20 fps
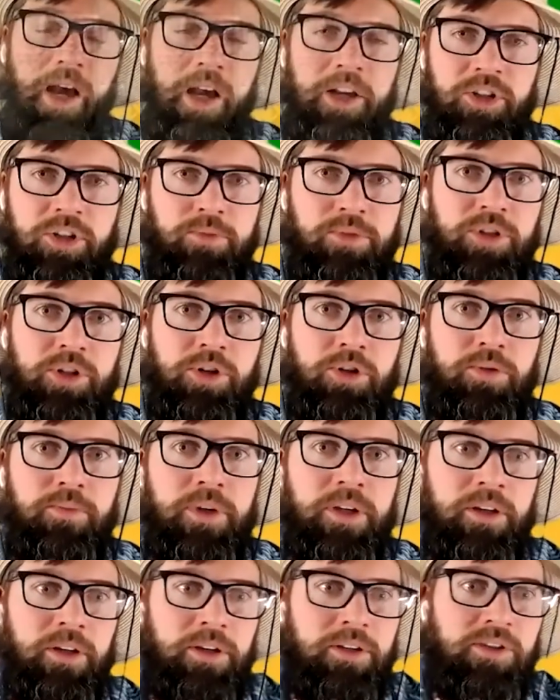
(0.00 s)
costumes too,
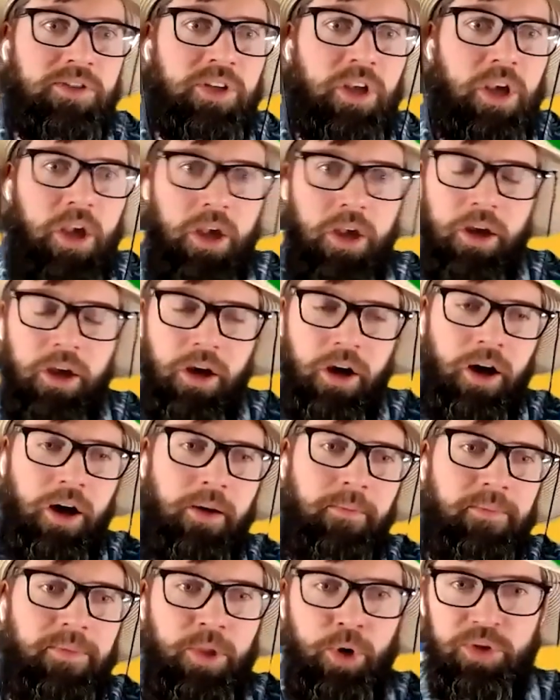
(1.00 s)
because
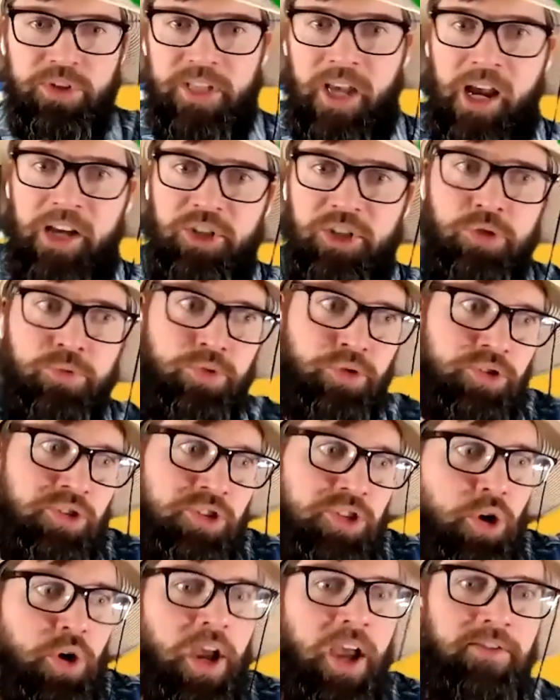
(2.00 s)
those costumes were
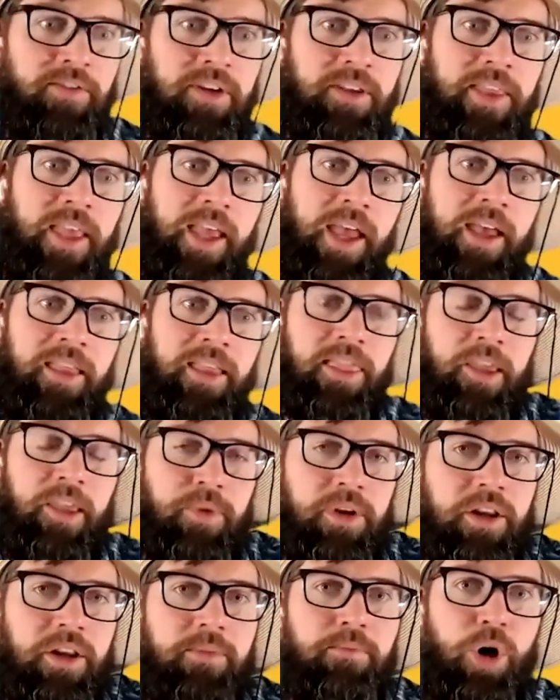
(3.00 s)
so heavy, they had
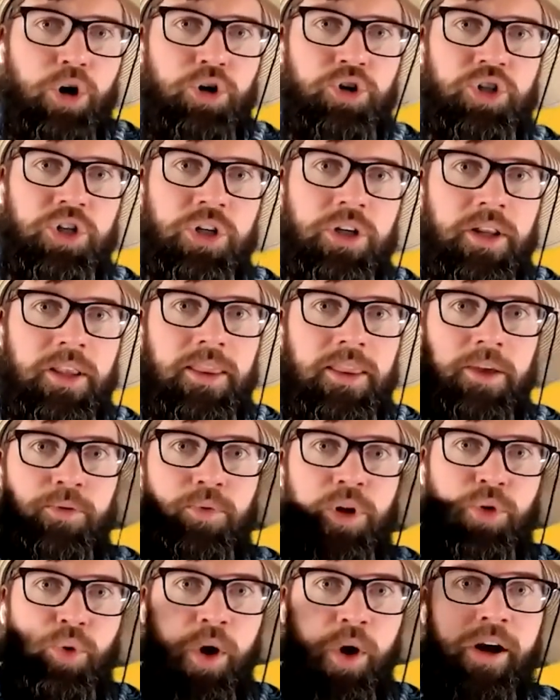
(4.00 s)
limited motion and they
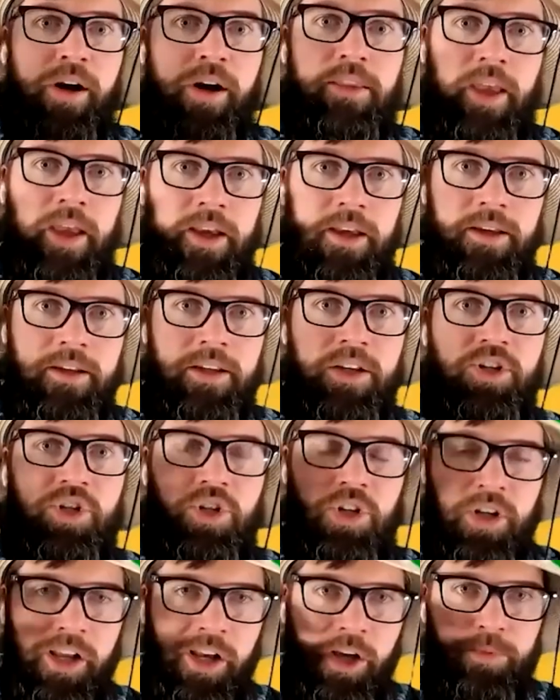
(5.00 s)
required like
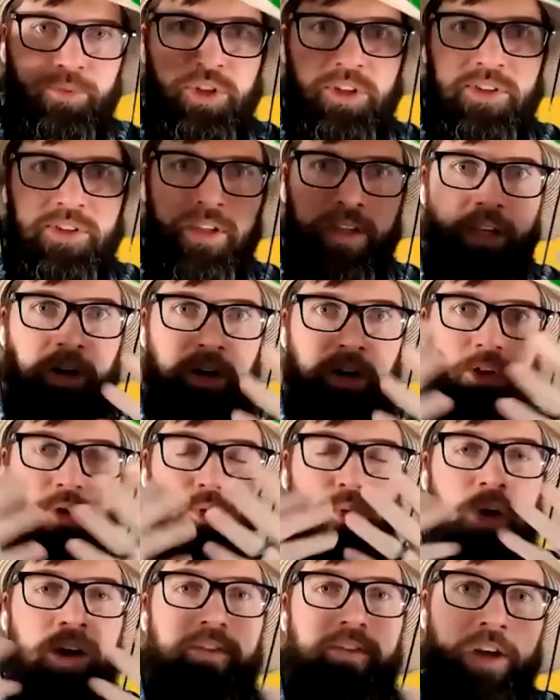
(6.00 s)
additional help just to get all the
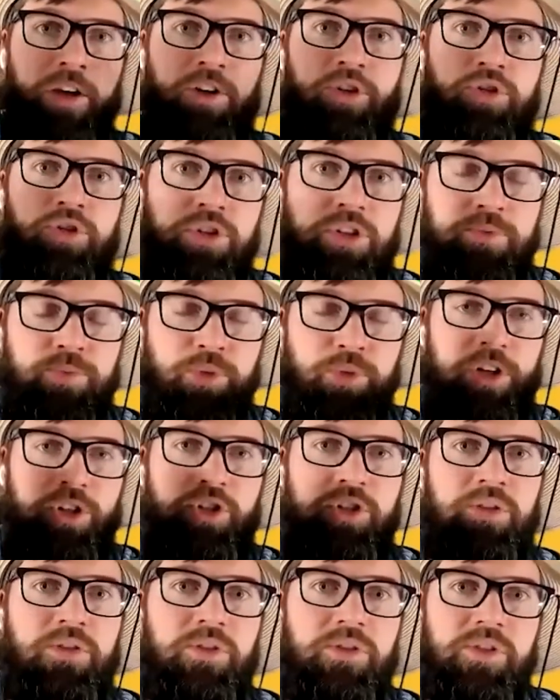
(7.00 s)
right facial
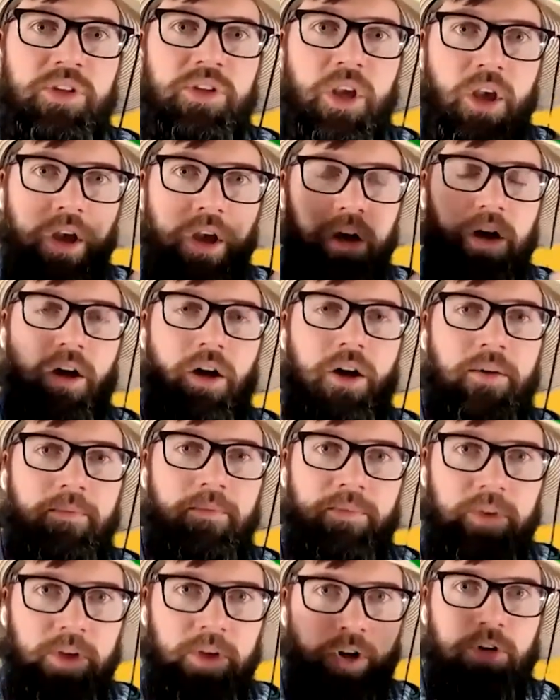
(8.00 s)
expressions,
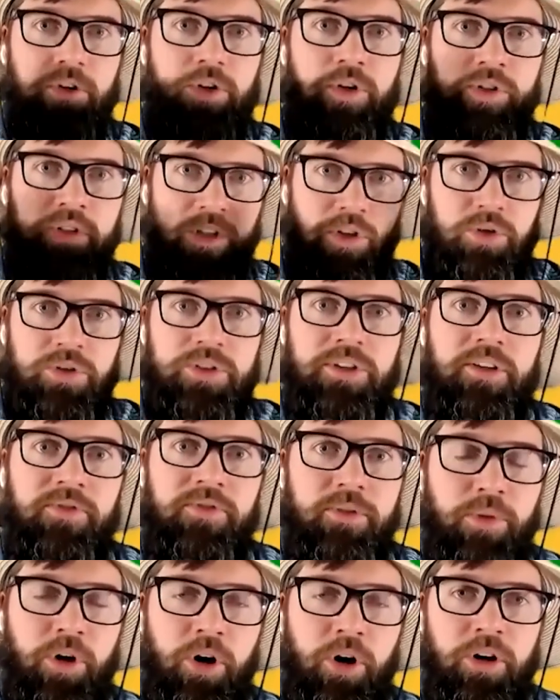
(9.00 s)
you know, using those
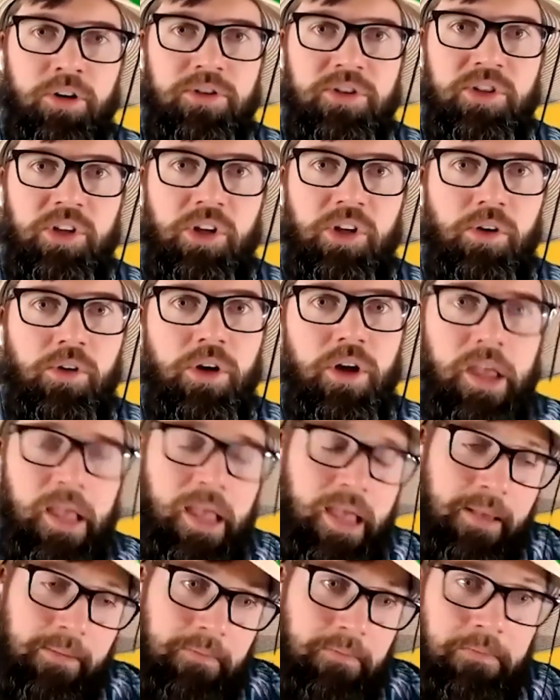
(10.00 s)
different parts. So
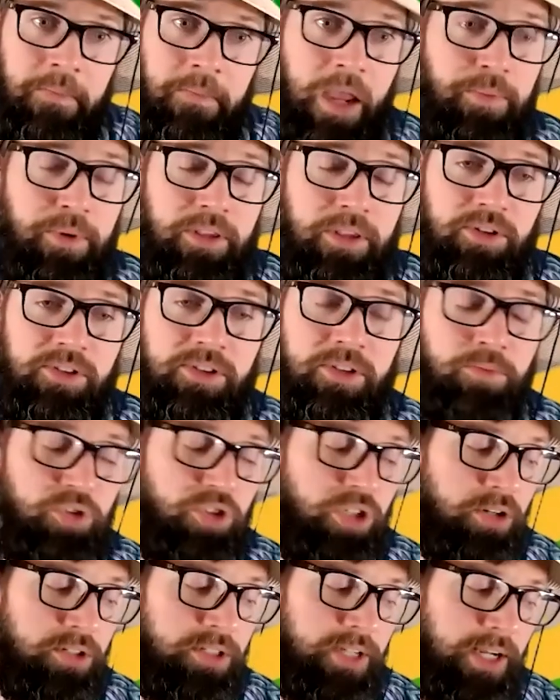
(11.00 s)
maybe there's some
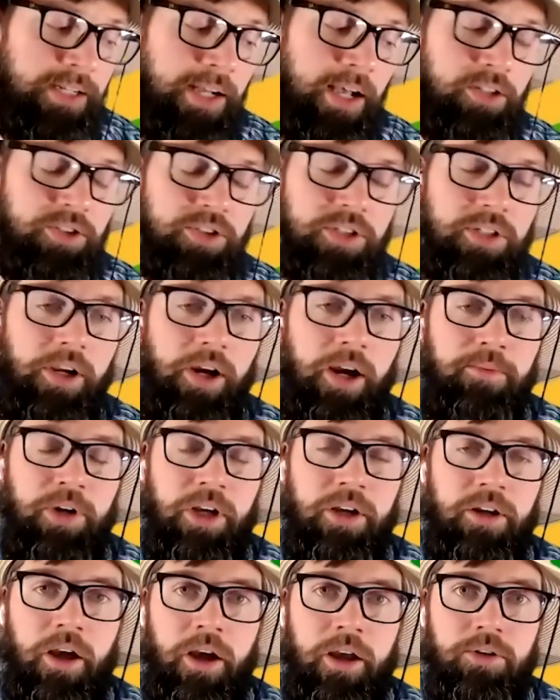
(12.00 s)
shared technology there. I
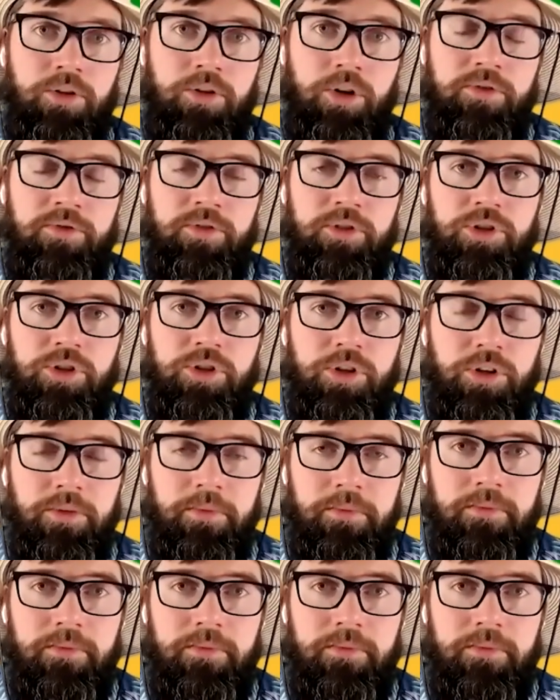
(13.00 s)
don't know for sure.